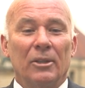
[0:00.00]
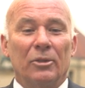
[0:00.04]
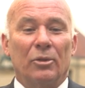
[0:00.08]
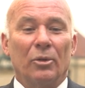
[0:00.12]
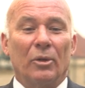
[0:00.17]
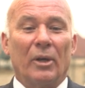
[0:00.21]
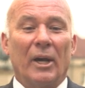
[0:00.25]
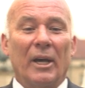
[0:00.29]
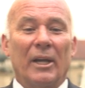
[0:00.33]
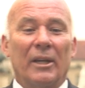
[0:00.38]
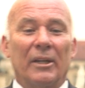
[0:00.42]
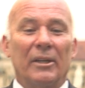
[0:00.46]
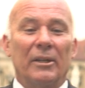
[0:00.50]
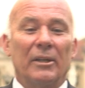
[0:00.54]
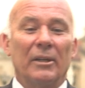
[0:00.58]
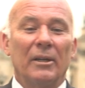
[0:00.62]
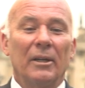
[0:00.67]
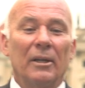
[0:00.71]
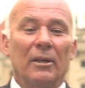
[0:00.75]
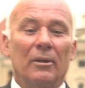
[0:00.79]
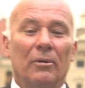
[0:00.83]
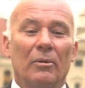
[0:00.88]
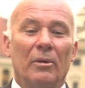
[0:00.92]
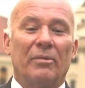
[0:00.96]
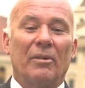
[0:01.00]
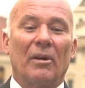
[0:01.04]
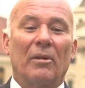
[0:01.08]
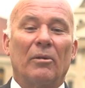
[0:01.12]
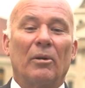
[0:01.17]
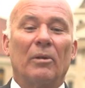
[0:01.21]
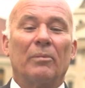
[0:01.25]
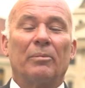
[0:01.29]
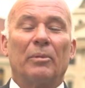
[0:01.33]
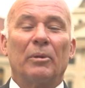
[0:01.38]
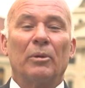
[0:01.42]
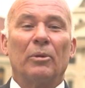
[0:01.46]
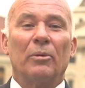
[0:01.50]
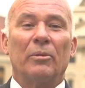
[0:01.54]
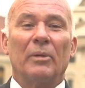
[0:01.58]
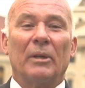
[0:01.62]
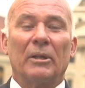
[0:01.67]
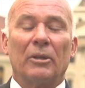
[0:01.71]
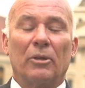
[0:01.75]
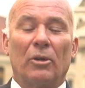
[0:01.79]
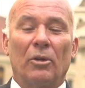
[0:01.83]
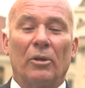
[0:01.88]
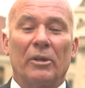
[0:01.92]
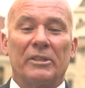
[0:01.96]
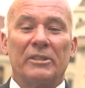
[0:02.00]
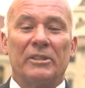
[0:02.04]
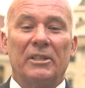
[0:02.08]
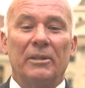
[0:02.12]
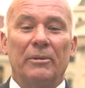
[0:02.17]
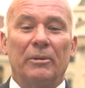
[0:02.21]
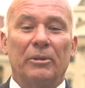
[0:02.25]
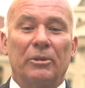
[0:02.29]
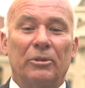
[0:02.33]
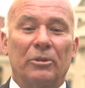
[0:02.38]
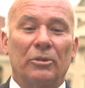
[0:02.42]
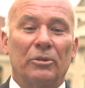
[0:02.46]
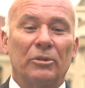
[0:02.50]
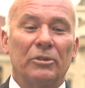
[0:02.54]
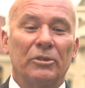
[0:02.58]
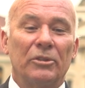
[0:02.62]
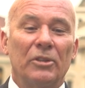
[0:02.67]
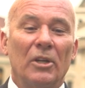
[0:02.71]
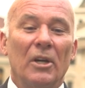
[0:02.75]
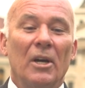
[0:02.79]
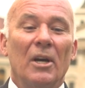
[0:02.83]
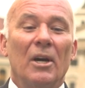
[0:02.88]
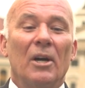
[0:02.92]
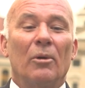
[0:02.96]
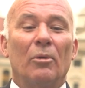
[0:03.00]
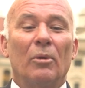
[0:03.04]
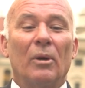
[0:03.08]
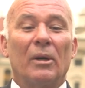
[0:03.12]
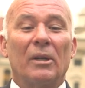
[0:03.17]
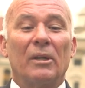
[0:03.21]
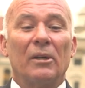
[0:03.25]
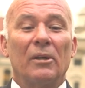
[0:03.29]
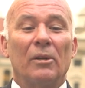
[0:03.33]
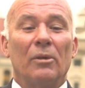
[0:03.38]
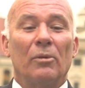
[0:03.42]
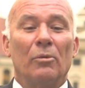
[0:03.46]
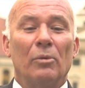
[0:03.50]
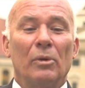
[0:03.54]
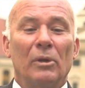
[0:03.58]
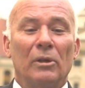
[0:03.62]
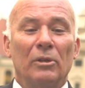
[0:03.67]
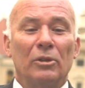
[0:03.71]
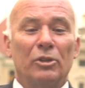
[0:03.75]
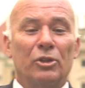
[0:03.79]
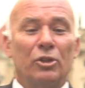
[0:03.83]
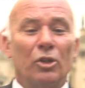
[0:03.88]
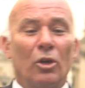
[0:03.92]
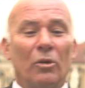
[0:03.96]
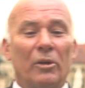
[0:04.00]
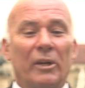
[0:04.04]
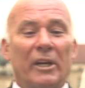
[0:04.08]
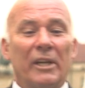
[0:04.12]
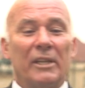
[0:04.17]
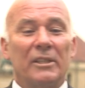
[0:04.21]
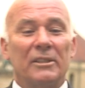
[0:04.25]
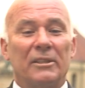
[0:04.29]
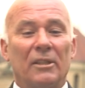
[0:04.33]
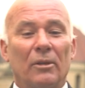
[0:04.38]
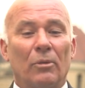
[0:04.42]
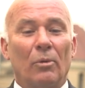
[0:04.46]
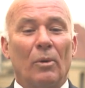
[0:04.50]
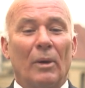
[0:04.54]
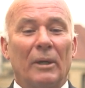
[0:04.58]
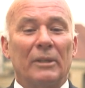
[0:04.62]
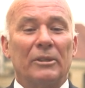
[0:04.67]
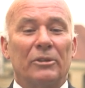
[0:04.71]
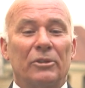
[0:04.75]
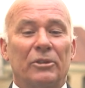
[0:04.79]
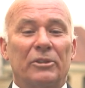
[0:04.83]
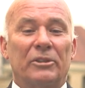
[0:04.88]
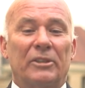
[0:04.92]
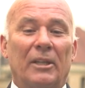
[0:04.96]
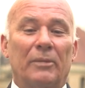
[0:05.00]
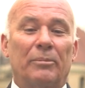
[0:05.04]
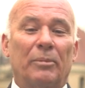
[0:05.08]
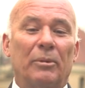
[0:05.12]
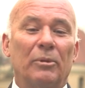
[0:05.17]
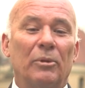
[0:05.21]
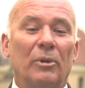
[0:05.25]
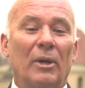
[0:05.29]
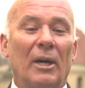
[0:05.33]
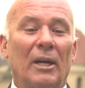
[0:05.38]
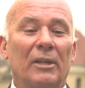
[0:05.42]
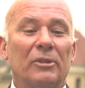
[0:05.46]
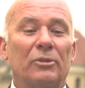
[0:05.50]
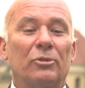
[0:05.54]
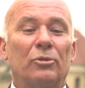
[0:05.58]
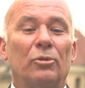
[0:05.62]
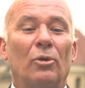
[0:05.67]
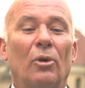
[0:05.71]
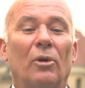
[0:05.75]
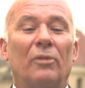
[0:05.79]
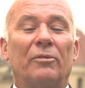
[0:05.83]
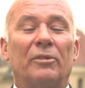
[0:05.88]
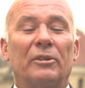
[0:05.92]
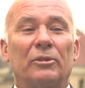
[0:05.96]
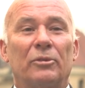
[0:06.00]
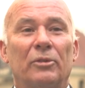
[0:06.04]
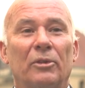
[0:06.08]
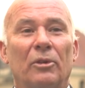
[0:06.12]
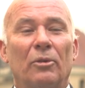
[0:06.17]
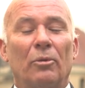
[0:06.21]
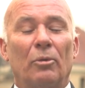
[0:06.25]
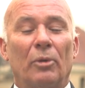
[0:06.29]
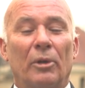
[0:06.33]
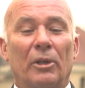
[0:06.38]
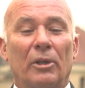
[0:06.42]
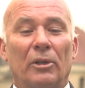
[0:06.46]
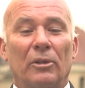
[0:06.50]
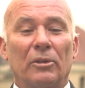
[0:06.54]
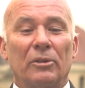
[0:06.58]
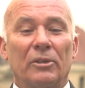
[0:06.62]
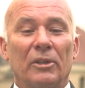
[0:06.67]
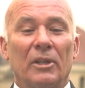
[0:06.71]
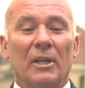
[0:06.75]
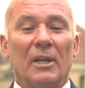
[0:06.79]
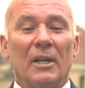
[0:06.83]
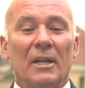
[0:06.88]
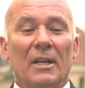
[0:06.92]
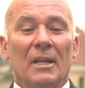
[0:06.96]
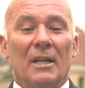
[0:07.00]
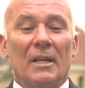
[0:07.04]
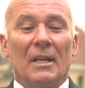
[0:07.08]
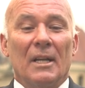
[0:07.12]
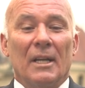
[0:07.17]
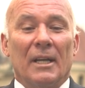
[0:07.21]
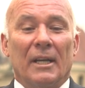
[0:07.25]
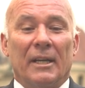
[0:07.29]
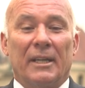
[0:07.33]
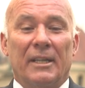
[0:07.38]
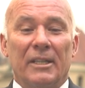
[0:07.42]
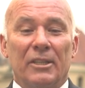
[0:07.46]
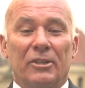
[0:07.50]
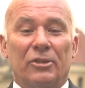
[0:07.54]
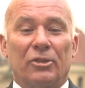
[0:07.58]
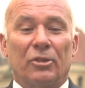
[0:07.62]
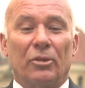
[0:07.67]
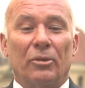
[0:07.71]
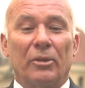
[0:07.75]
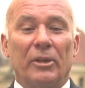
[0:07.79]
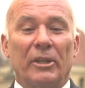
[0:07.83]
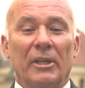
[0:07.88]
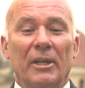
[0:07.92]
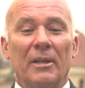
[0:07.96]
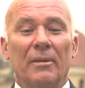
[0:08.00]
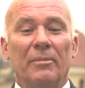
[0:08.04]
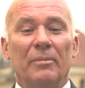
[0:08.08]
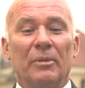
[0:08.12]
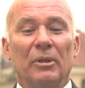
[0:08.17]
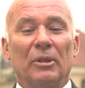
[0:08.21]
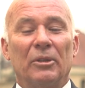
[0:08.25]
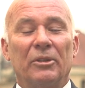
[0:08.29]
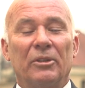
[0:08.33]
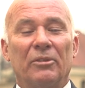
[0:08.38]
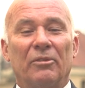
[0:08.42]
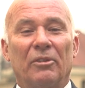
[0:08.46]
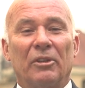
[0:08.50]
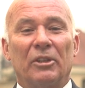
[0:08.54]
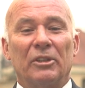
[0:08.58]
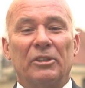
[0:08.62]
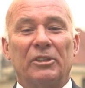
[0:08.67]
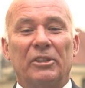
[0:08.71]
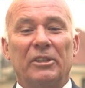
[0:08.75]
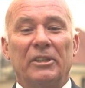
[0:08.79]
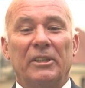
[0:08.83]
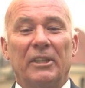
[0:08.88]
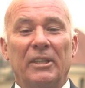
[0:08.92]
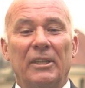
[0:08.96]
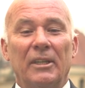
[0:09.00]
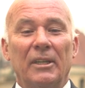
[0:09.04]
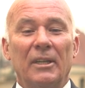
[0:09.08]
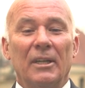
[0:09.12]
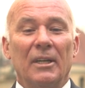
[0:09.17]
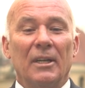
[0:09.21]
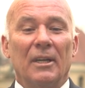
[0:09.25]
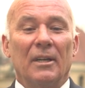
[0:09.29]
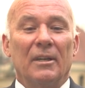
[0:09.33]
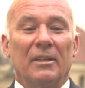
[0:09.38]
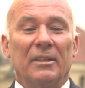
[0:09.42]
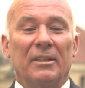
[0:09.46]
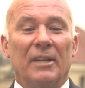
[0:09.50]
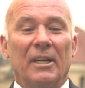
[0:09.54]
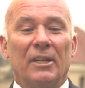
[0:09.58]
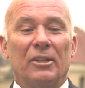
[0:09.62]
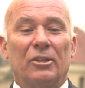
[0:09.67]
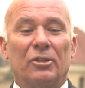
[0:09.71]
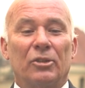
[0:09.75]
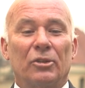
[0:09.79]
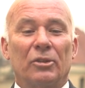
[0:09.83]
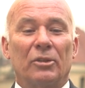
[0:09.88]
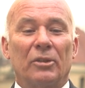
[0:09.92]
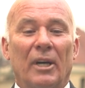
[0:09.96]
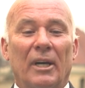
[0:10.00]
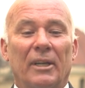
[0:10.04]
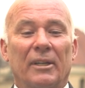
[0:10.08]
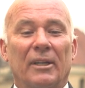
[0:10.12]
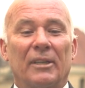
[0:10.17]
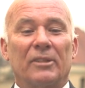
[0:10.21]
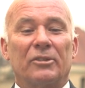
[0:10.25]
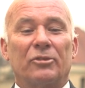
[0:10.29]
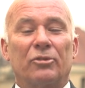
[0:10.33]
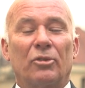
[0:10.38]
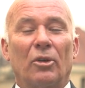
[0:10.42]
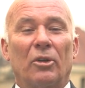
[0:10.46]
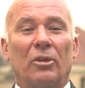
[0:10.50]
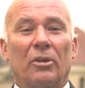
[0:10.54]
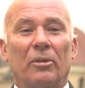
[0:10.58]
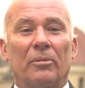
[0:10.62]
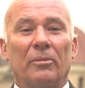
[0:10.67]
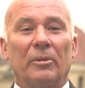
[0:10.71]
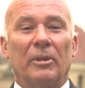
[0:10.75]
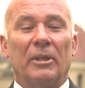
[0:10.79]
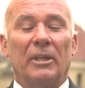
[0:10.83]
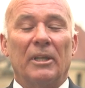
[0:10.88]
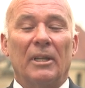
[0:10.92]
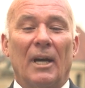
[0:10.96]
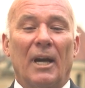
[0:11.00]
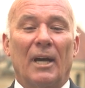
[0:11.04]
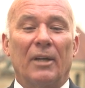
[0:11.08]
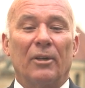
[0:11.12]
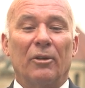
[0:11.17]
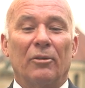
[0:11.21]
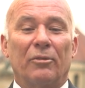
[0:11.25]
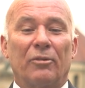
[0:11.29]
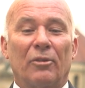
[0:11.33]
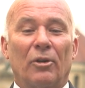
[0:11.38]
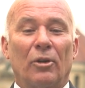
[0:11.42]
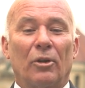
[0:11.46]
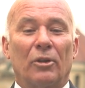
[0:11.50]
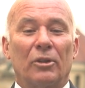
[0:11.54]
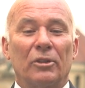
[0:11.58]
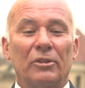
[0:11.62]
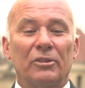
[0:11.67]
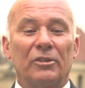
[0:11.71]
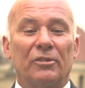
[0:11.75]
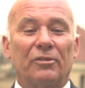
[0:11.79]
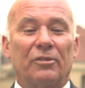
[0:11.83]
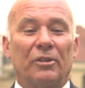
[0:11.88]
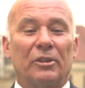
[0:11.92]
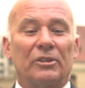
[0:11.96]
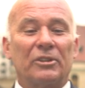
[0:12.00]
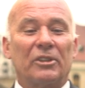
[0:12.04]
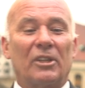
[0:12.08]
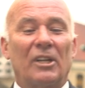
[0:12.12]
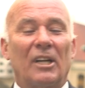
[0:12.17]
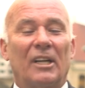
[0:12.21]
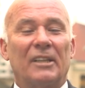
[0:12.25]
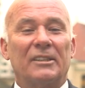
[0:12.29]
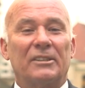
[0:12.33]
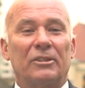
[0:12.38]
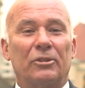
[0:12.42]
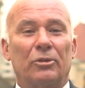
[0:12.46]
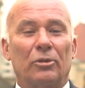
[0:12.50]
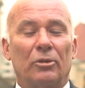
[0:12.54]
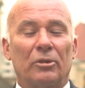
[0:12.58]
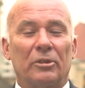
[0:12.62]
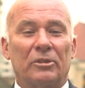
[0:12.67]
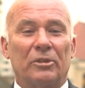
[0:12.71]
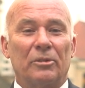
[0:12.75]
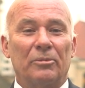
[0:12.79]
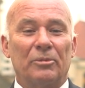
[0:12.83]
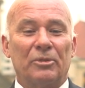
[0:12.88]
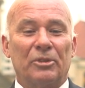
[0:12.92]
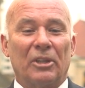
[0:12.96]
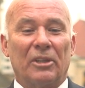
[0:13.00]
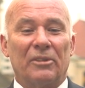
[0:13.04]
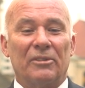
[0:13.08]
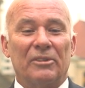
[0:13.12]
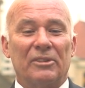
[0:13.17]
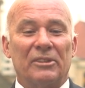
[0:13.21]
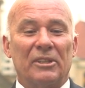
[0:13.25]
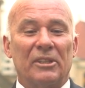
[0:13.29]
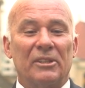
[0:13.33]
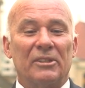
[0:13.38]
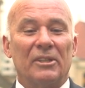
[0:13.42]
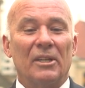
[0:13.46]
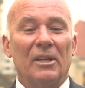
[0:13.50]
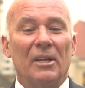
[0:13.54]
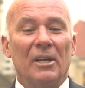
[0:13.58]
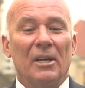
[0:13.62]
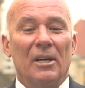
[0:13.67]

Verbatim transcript: Together with our Peruvian co-exhibitors, where we'll showcase the wonders that Peru has to offer to the world. History, biodiversity, nature and gastronomy, and of course, first-class tourism services.